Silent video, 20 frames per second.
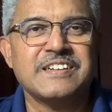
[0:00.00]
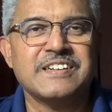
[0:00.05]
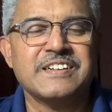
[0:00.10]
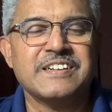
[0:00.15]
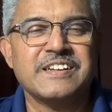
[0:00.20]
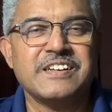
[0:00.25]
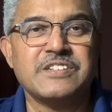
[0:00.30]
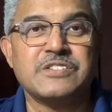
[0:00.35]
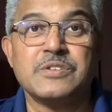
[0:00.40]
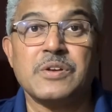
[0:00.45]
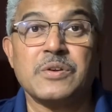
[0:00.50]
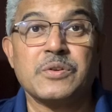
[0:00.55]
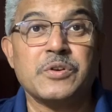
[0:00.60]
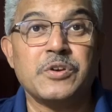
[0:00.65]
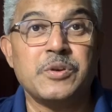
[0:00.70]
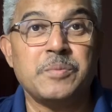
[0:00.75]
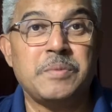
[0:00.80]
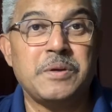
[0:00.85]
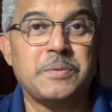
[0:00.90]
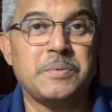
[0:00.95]
is not going
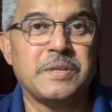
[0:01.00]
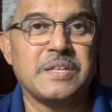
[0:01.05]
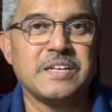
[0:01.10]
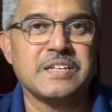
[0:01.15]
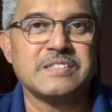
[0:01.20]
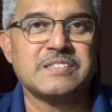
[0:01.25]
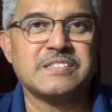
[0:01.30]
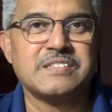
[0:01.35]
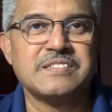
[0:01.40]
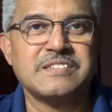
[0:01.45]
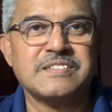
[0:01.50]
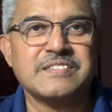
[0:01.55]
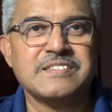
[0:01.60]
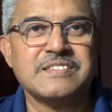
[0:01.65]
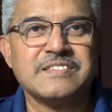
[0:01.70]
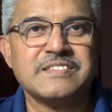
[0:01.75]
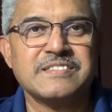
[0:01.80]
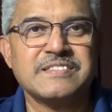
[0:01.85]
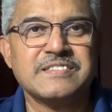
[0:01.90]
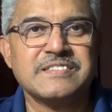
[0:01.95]
to be with us.
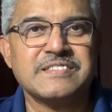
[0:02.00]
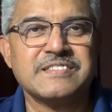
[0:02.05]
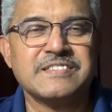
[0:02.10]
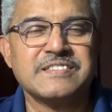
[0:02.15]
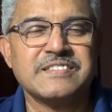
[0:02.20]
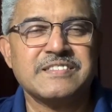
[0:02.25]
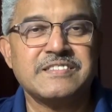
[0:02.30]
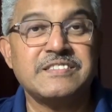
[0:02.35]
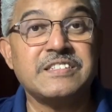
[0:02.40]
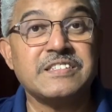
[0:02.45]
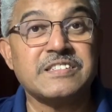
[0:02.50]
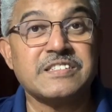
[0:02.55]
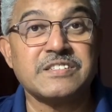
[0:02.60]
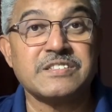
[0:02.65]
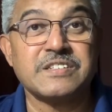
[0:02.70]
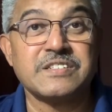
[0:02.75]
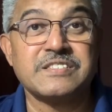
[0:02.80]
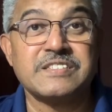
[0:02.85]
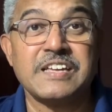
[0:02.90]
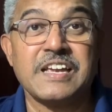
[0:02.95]
Jesus
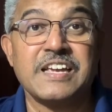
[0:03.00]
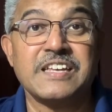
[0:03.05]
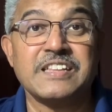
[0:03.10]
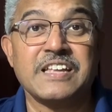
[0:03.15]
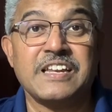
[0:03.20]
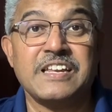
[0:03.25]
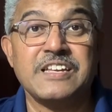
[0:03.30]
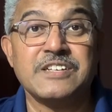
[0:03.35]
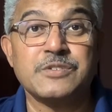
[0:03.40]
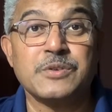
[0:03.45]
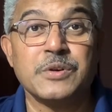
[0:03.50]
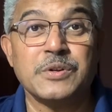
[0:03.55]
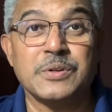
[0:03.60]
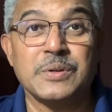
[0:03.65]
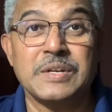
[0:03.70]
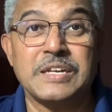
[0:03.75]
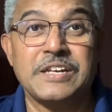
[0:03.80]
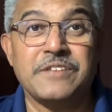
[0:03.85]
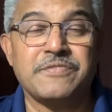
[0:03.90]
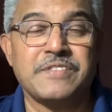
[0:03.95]
is saying that he is going to
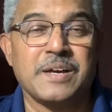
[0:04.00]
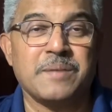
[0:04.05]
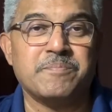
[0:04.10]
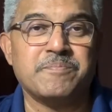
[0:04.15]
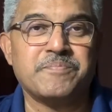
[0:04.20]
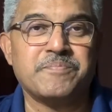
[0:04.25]
leave them.